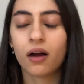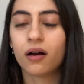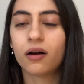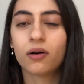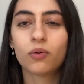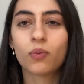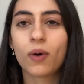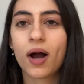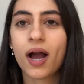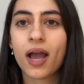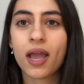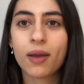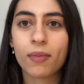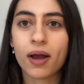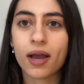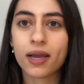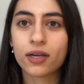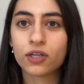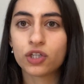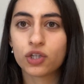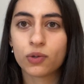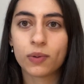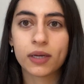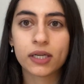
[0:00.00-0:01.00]
oh, why am
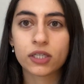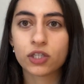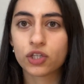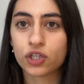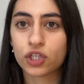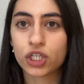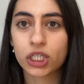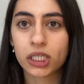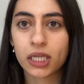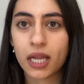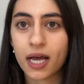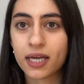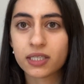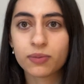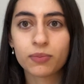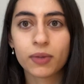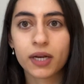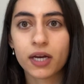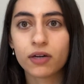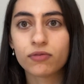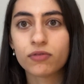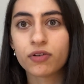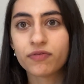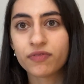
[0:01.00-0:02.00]
I doing such last
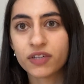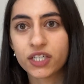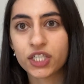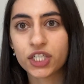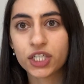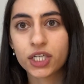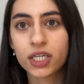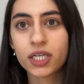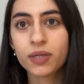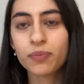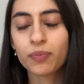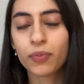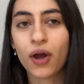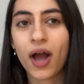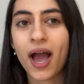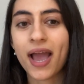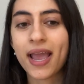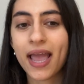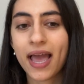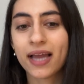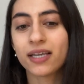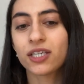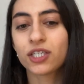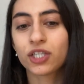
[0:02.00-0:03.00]
minute revision? But
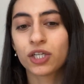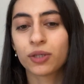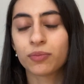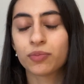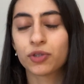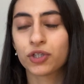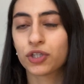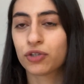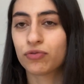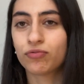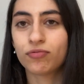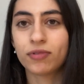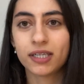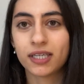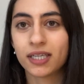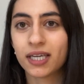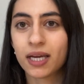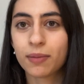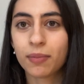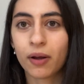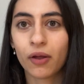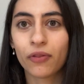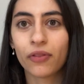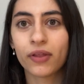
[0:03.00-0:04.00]
I ended up just reading
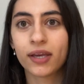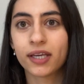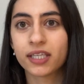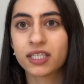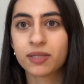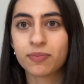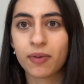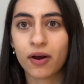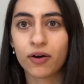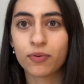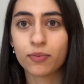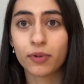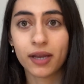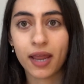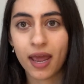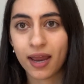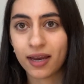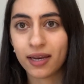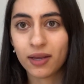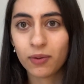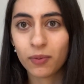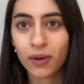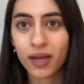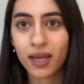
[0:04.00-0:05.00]
about the experiment
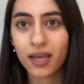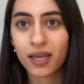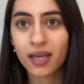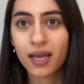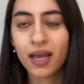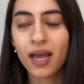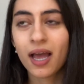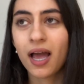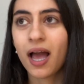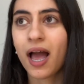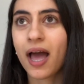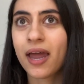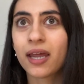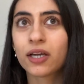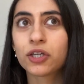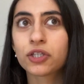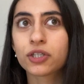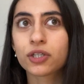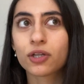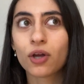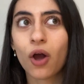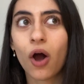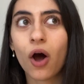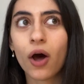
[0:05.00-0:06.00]
anyway and I
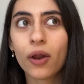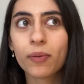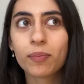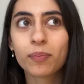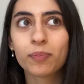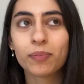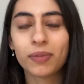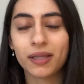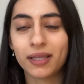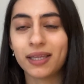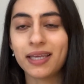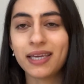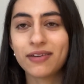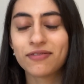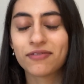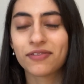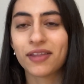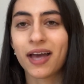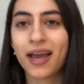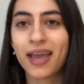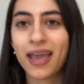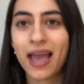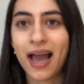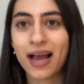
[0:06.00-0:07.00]
just can't believe
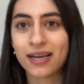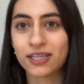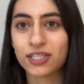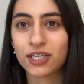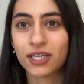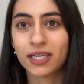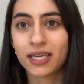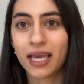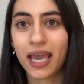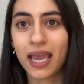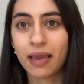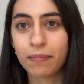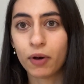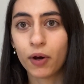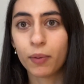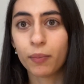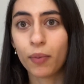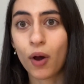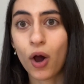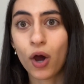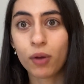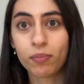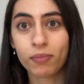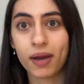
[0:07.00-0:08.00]
that I actually came up
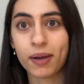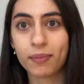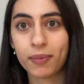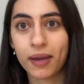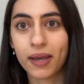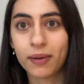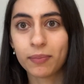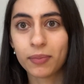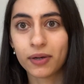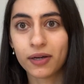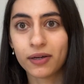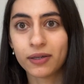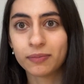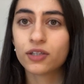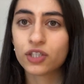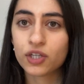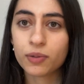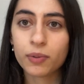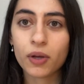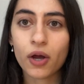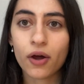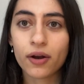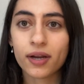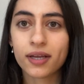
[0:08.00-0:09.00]
on my paper. To
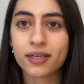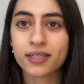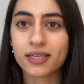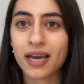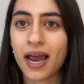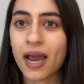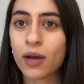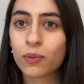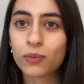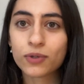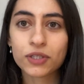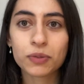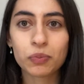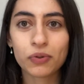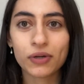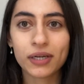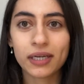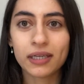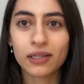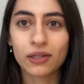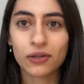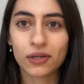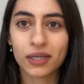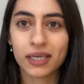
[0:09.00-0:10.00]
be honest, I was
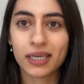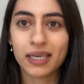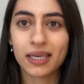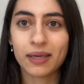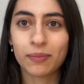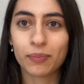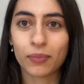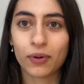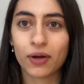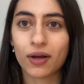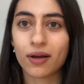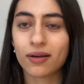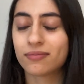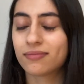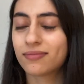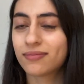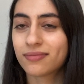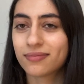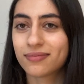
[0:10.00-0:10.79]
pretty lucky but